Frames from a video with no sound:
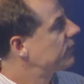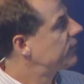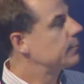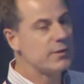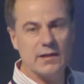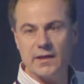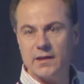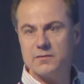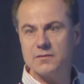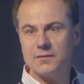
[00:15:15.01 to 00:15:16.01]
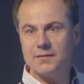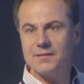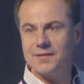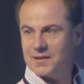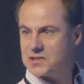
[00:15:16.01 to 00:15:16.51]
Floodplain lakes
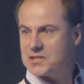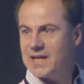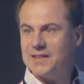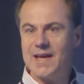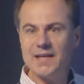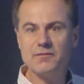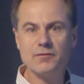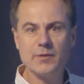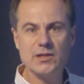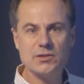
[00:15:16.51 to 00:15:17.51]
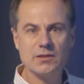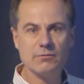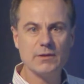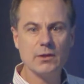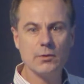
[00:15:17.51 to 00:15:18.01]
contain that information.
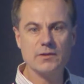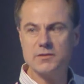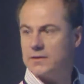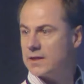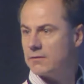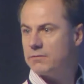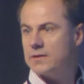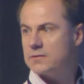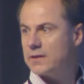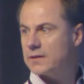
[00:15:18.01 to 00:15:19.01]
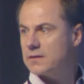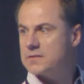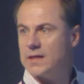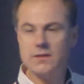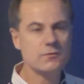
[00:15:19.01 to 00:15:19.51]
If we go and carefully select the
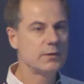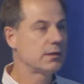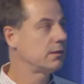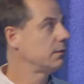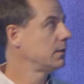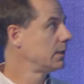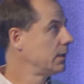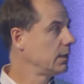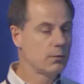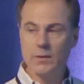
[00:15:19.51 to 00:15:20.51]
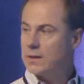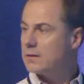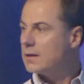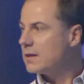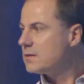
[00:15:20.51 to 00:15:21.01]
sites, we can
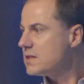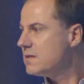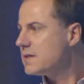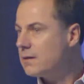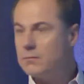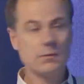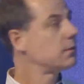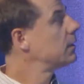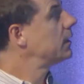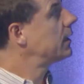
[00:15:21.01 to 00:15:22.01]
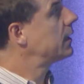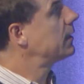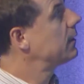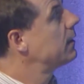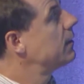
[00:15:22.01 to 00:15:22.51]
tease out
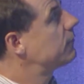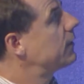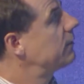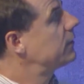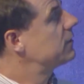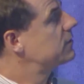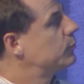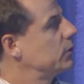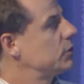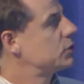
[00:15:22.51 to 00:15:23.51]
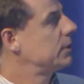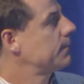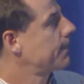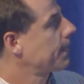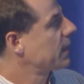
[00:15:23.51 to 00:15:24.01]
for evidence of pollution.